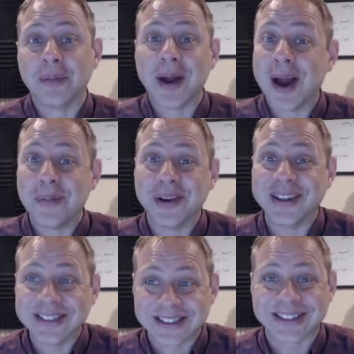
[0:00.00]
I'm happy to
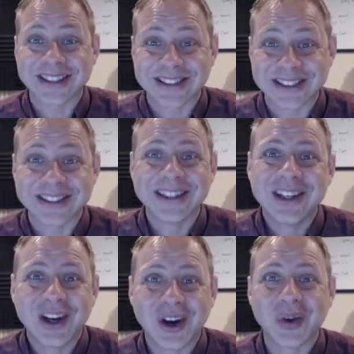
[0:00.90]
discuss it
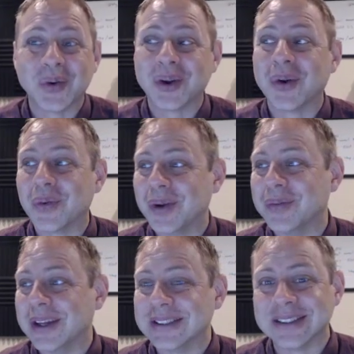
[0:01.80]
on a one-on-one
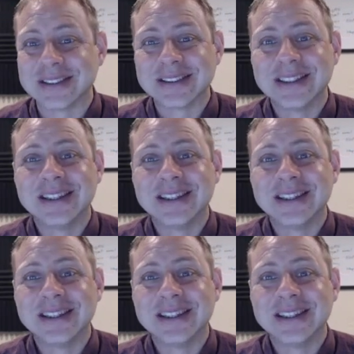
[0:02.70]
basis.